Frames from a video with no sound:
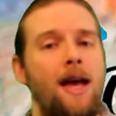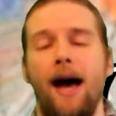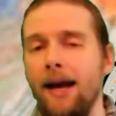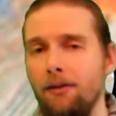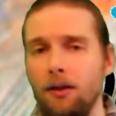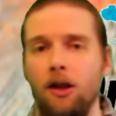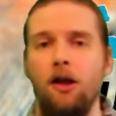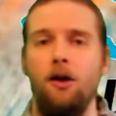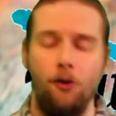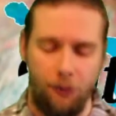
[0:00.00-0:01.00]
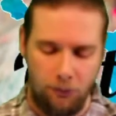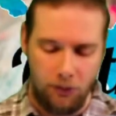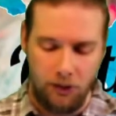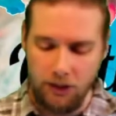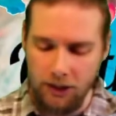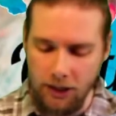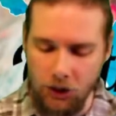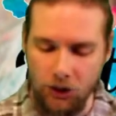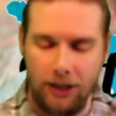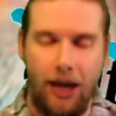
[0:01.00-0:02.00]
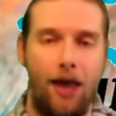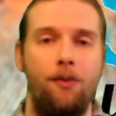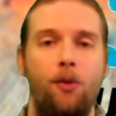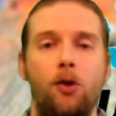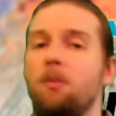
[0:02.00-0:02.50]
And I loved putting this teaching together for you.